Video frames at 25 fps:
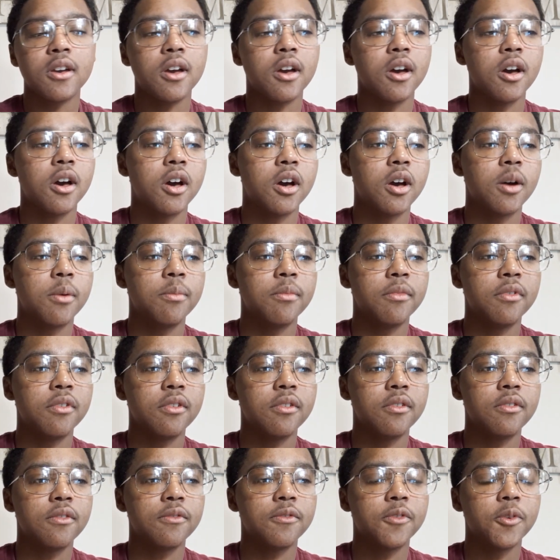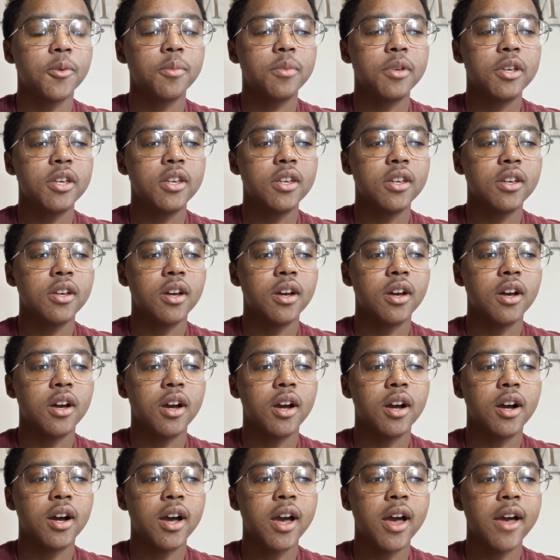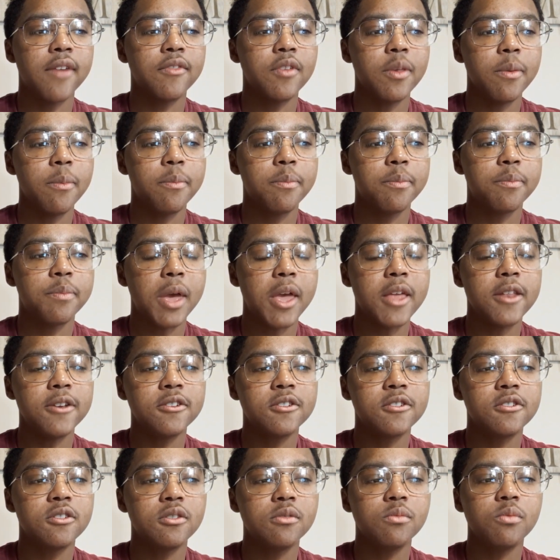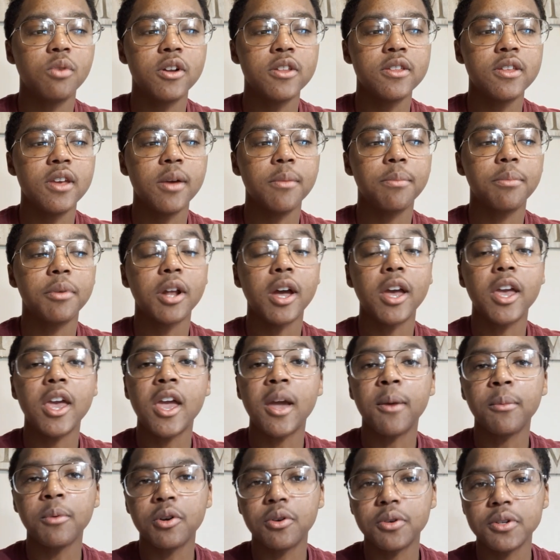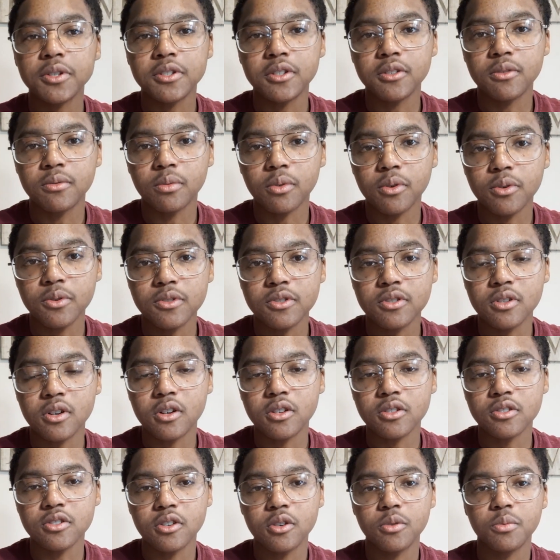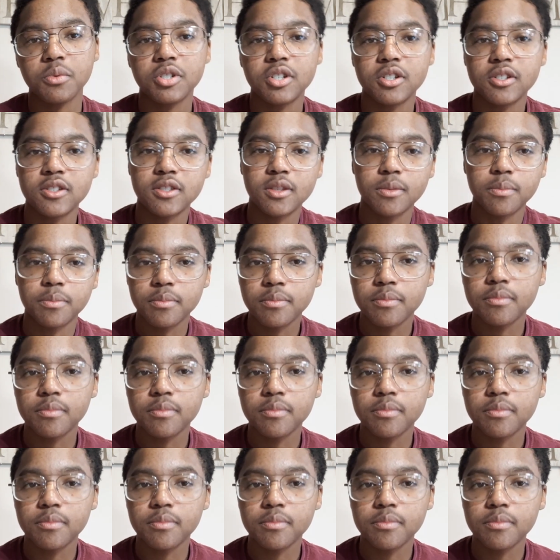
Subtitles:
For me, I haven't been to one yet, but I am going to the Rose Doll Show, which is the